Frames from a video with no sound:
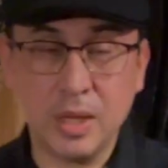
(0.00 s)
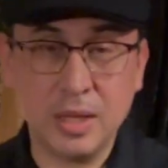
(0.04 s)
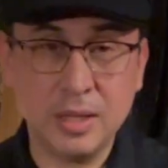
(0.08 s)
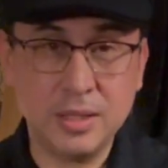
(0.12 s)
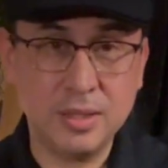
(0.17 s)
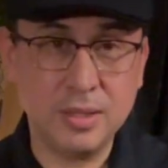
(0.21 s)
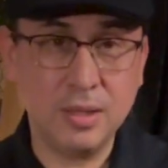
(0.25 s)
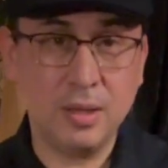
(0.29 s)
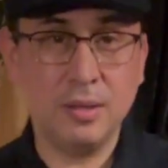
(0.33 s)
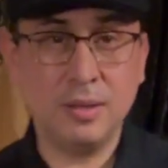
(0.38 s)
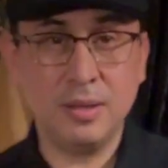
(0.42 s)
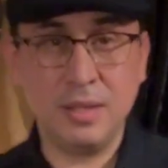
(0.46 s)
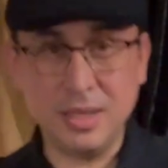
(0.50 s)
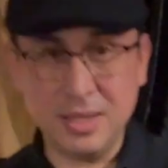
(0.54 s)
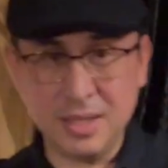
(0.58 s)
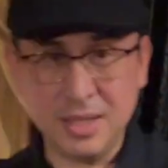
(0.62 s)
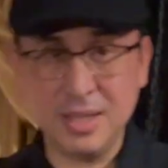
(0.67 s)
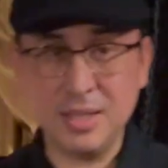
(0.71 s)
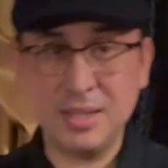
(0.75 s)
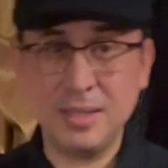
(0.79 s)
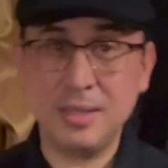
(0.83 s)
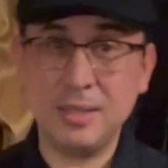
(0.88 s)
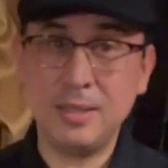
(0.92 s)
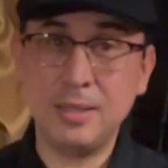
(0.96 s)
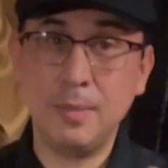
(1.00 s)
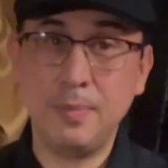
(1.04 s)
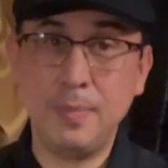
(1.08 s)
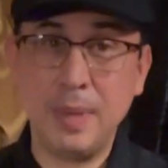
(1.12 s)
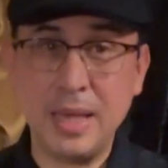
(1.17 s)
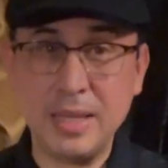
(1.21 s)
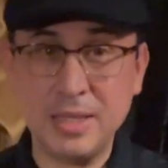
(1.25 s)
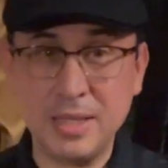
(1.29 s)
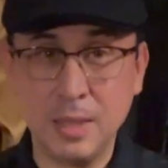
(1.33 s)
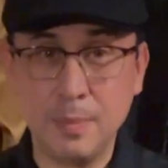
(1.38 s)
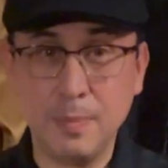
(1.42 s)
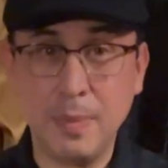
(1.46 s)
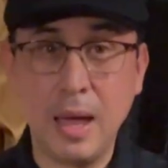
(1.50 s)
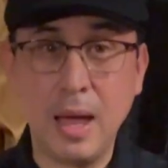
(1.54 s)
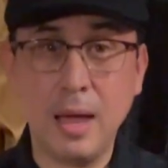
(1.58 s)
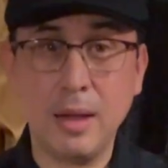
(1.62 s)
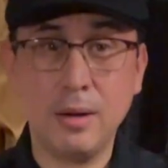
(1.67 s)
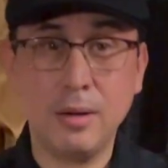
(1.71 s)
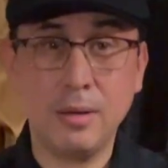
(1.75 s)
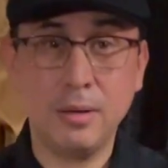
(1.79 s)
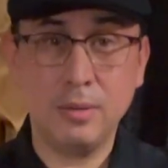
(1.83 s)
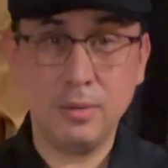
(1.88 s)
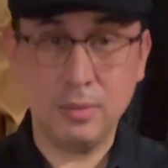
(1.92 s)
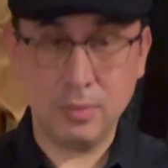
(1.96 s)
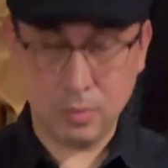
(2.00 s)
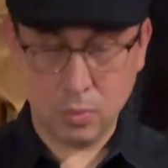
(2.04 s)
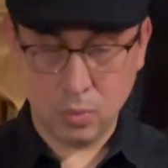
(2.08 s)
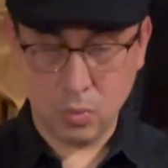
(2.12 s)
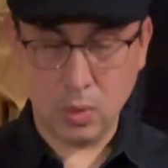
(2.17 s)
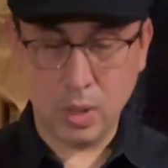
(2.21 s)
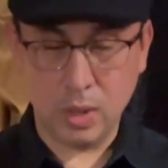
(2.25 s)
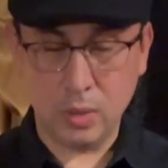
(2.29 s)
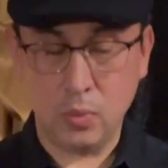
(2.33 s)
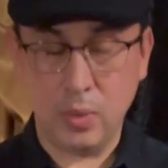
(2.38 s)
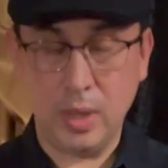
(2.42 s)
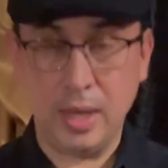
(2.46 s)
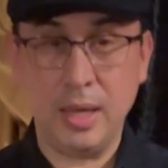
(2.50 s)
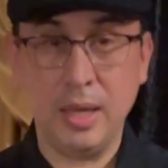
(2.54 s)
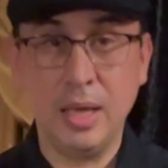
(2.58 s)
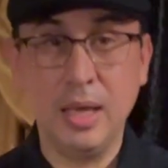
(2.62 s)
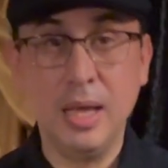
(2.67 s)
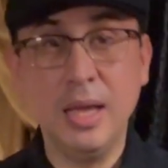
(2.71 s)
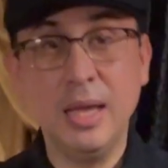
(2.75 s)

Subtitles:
So this is the basic pattern one way.